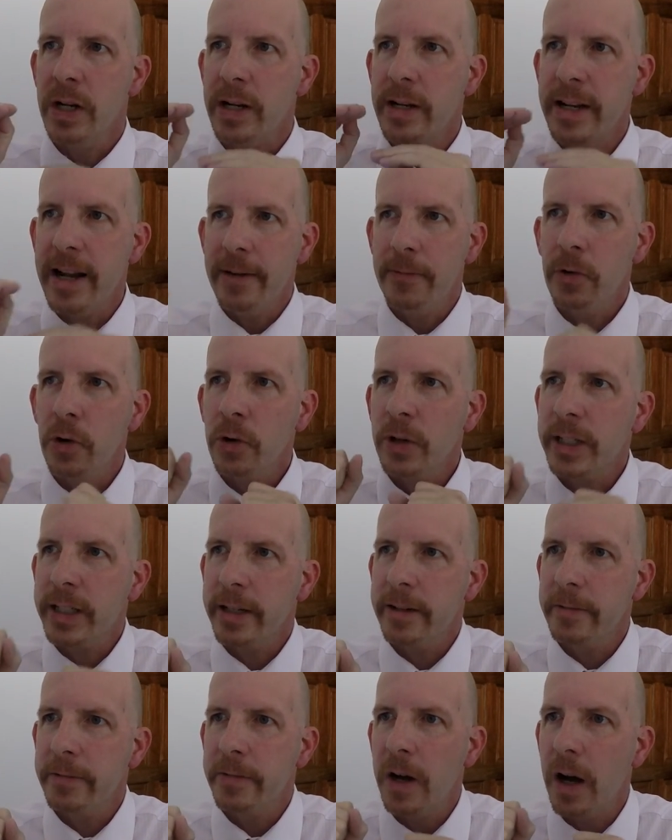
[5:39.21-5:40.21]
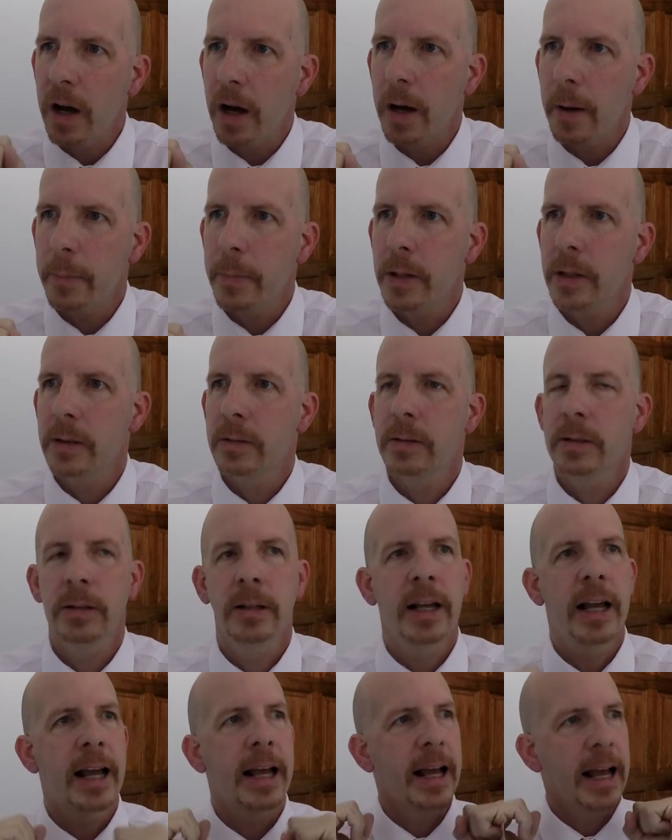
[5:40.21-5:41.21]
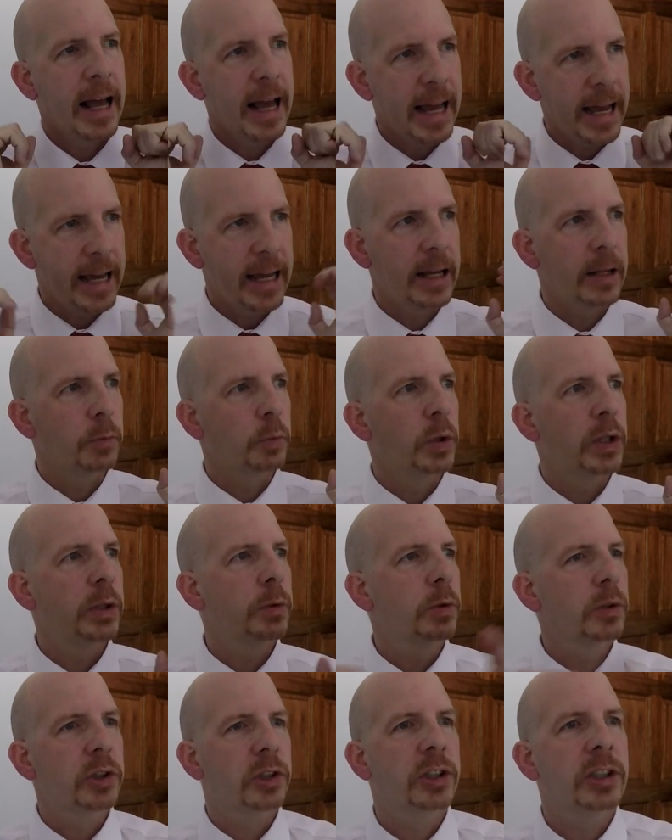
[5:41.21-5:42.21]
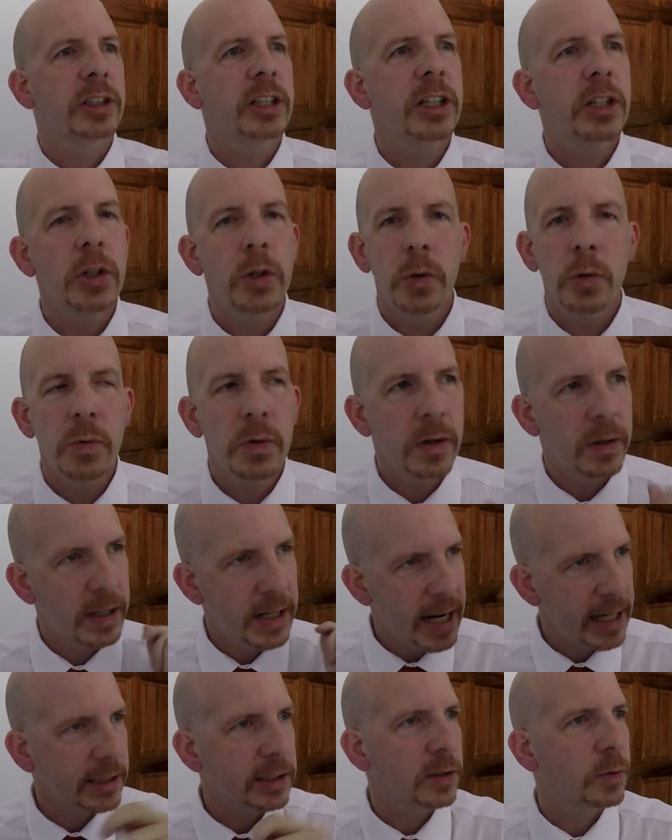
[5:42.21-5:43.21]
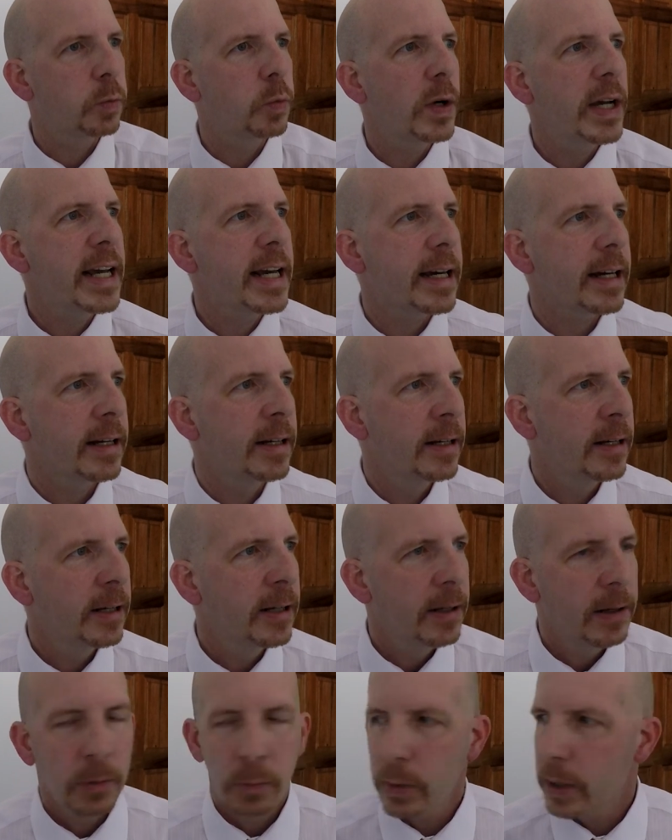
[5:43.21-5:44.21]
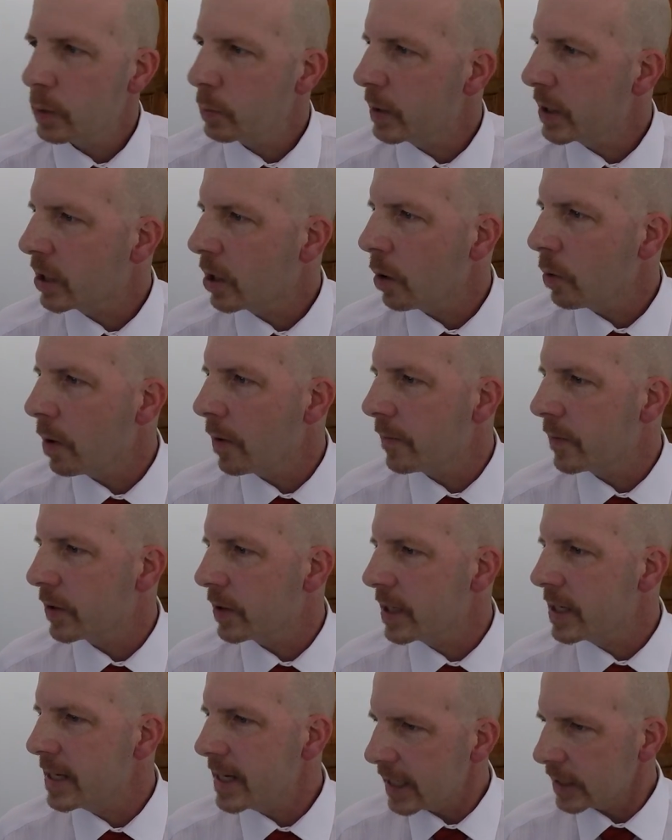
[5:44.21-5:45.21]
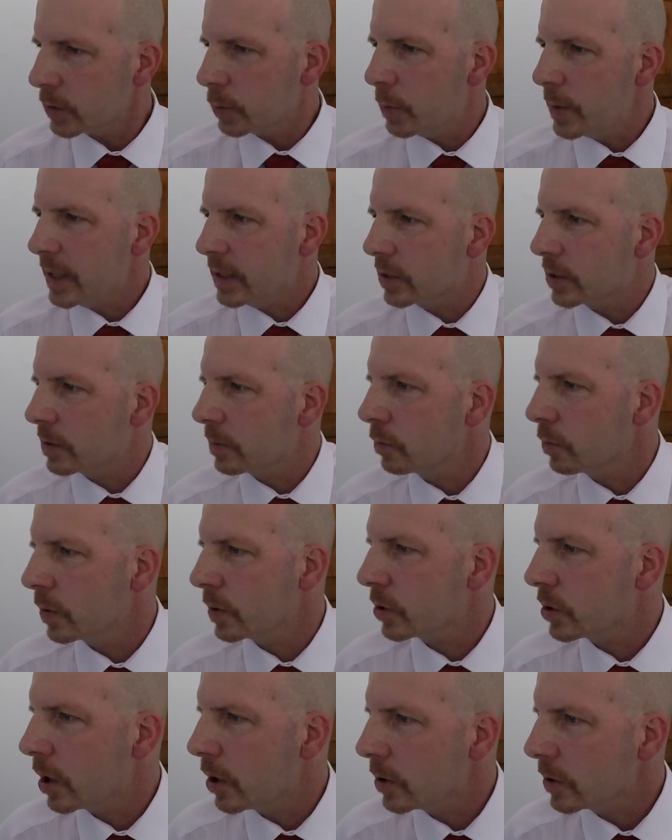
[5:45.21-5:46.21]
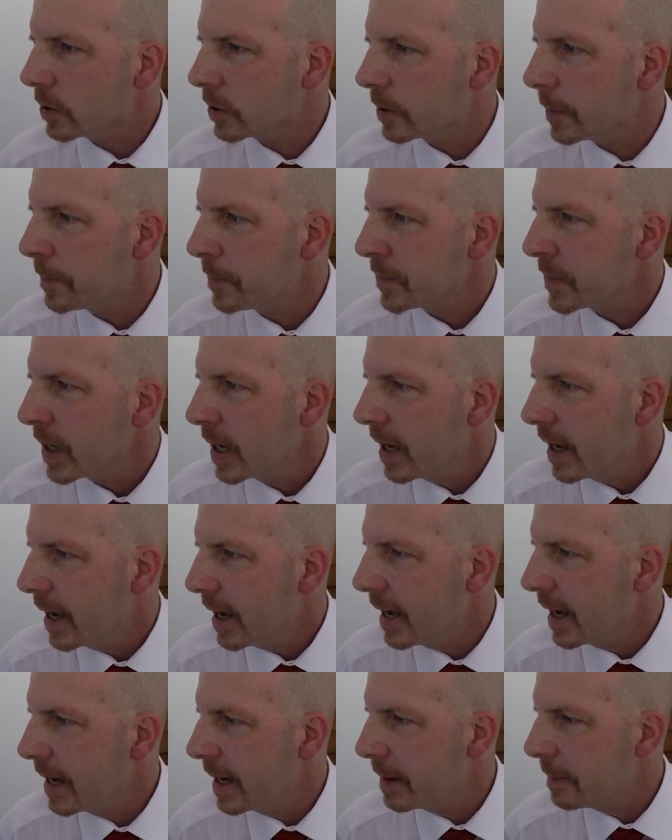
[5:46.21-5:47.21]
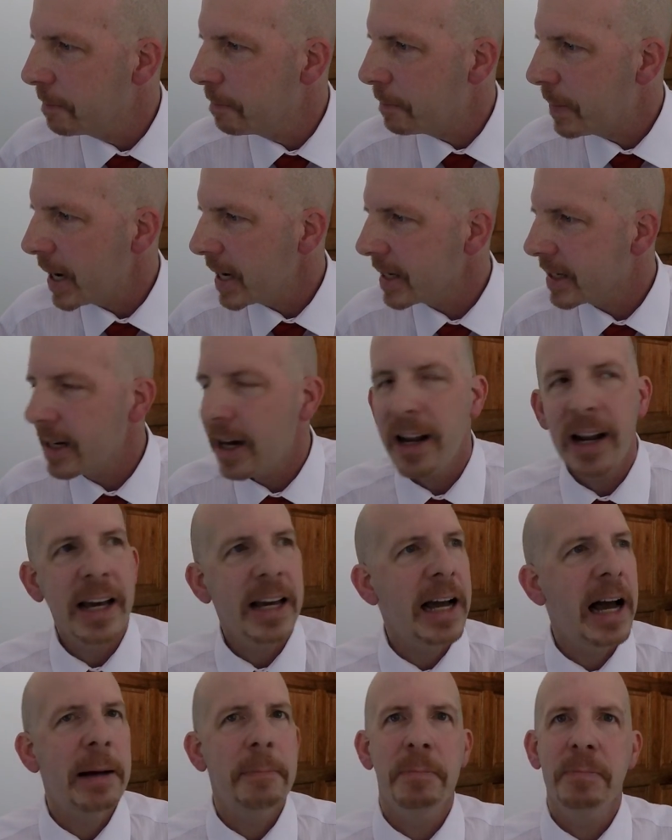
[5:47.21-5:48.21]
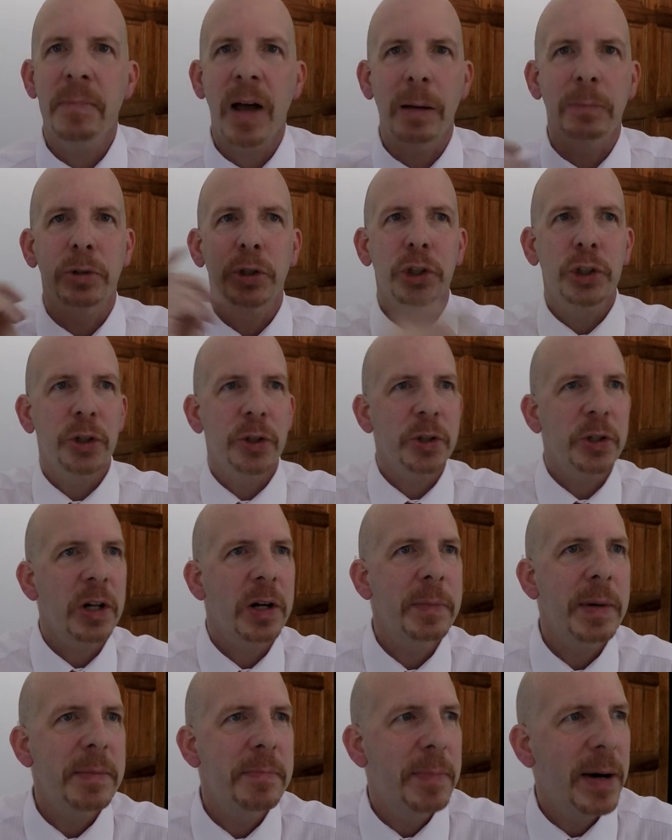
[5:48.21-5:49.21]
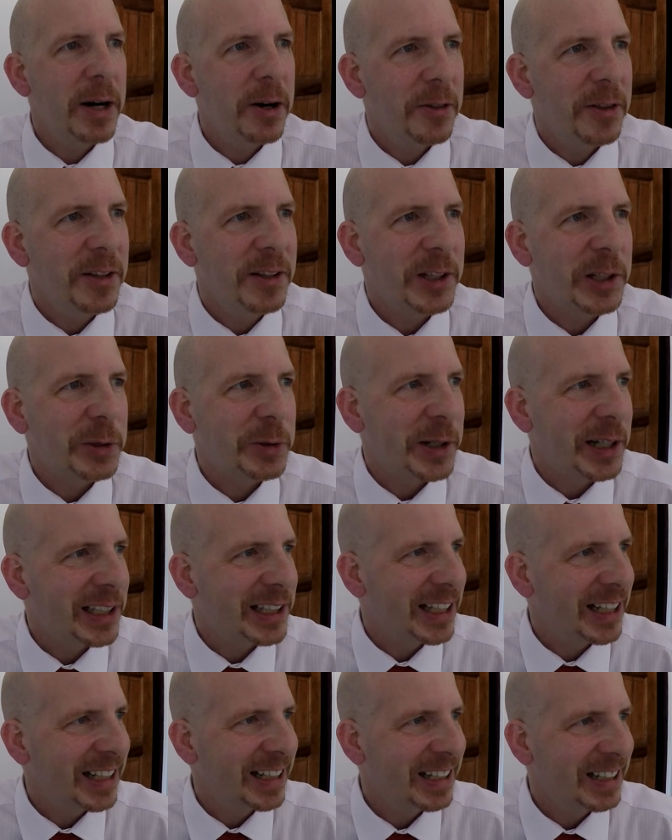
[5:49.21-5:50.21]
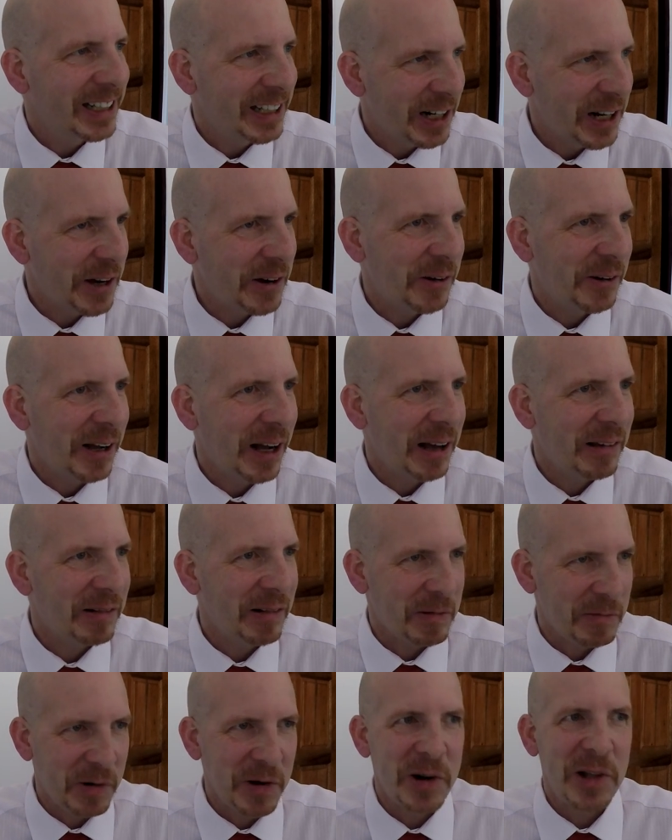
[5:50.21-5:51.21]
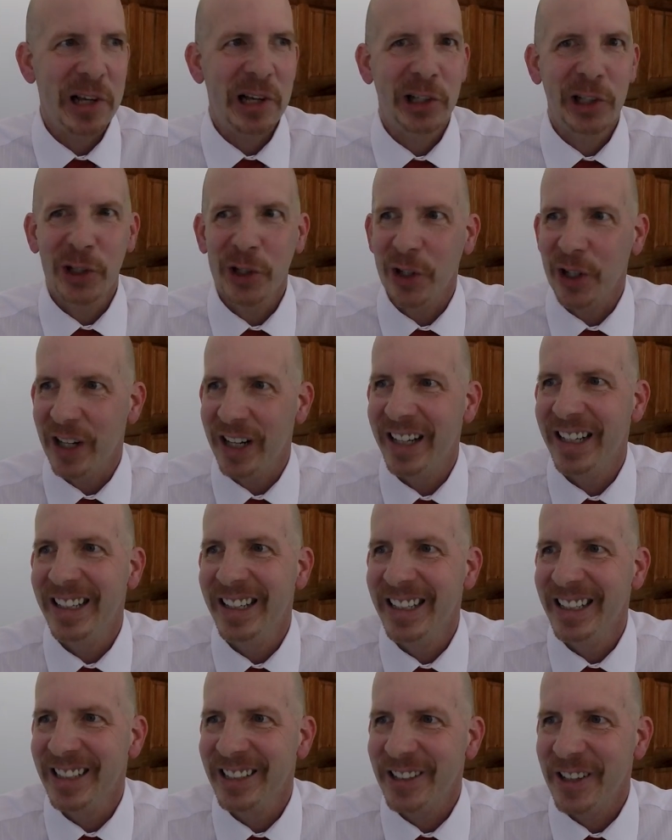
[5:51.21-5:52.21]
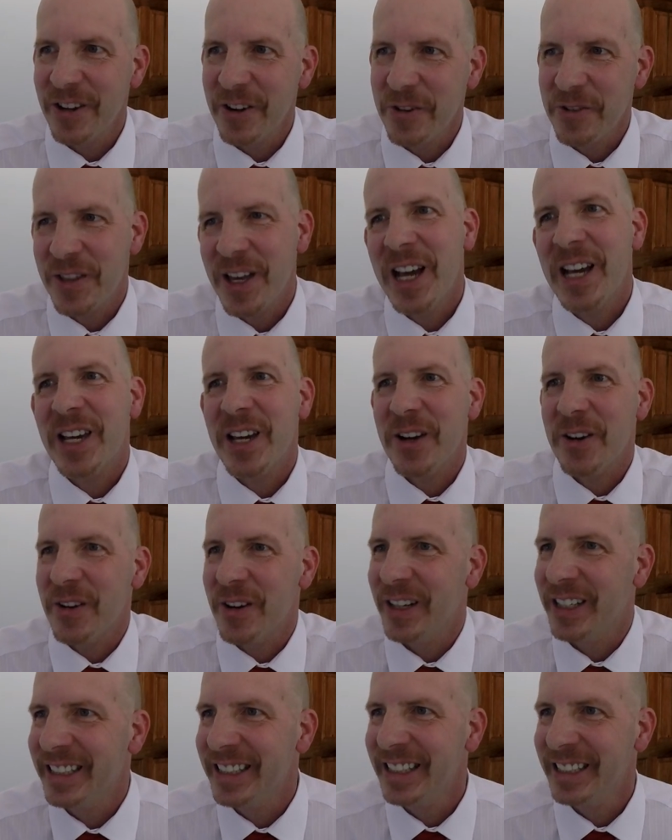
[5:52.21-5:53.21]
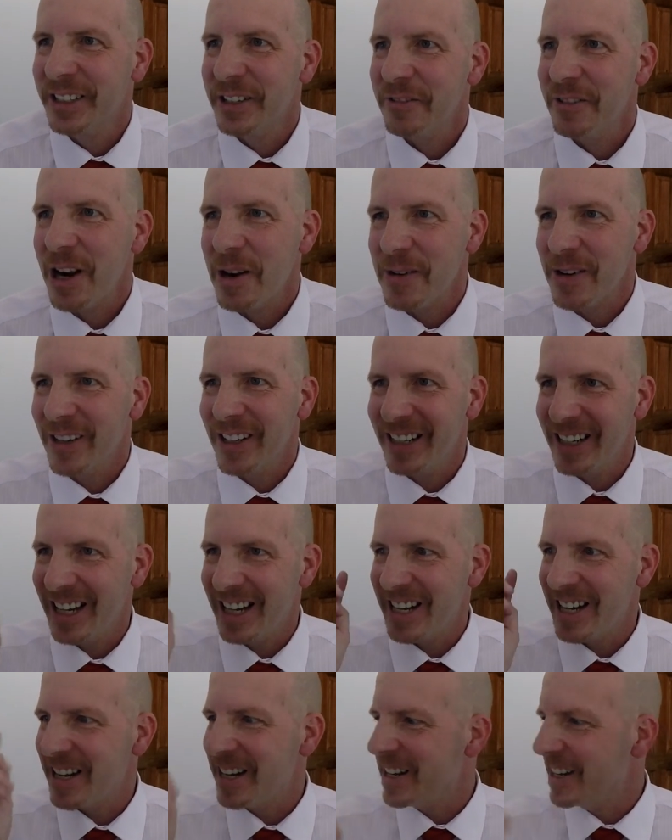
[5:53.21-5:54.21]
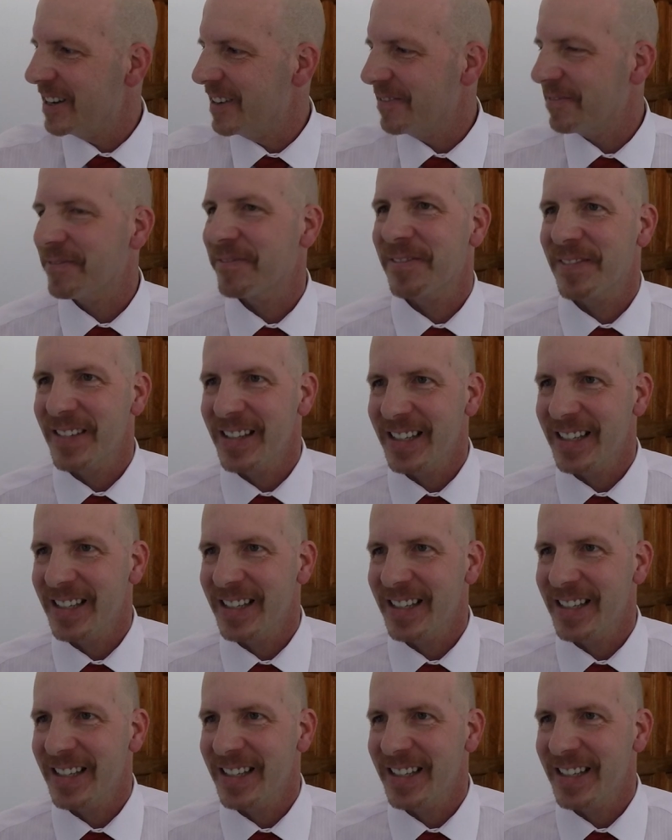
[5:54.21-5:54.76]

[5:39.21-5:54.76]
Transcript: Never give up. And we will see you next week when we go over the next week's results. And by golly, I'm sure they're gonna be better than this week's. You know, I'm really sure. So thank you. Robert, how